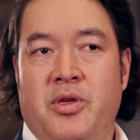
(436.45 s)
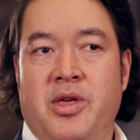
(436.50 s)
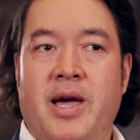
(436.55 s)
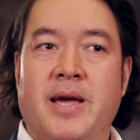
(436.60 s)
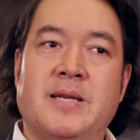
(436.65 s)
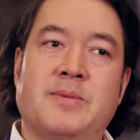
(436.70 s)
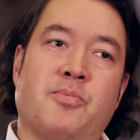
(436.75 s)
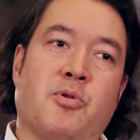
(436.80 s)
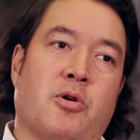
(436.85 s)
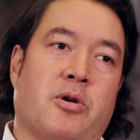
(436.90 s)
the
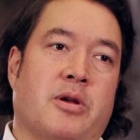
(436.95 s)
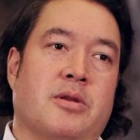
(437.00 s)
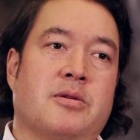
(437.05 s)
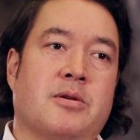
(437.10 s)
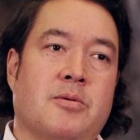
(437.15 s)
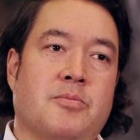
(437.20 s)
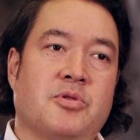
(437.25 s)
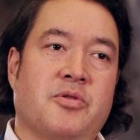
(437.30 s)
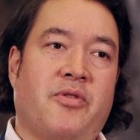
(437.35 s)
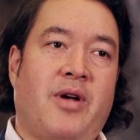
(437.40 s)
iceberg in
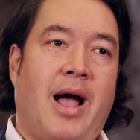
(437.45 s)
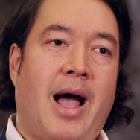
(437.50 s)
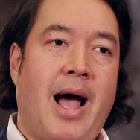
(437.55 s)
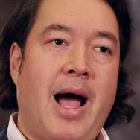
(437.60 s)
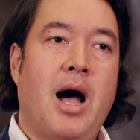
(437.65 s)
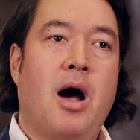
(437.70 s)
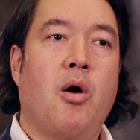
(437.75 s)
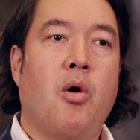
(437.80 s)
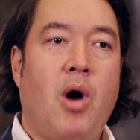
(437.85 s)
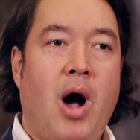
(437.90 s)
terms of
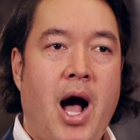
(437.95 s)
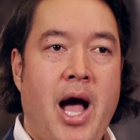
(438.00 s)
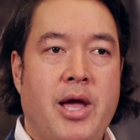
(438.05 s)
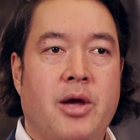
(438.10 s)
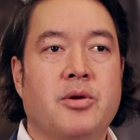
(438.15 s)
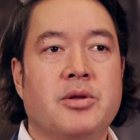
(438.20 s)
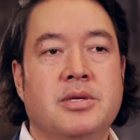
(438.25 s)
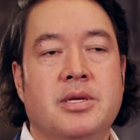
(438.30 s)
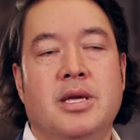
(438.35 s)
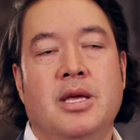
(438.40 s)
how
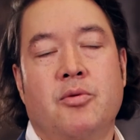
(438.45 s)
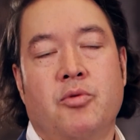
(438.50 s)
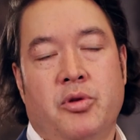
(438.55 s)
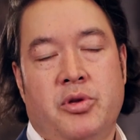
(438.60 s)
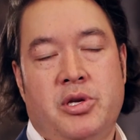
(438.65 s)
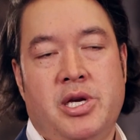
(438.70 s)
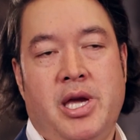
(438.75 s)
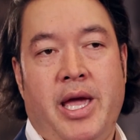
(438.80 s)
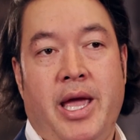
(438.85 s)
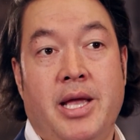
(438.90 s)
IoT will
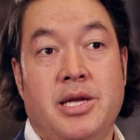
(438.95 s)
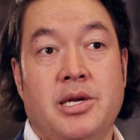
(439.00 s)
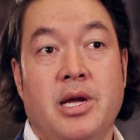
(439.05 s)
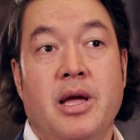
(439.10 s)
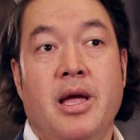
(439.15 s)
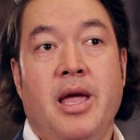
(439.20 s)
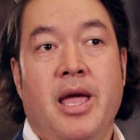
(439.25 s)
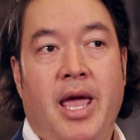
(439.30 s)
change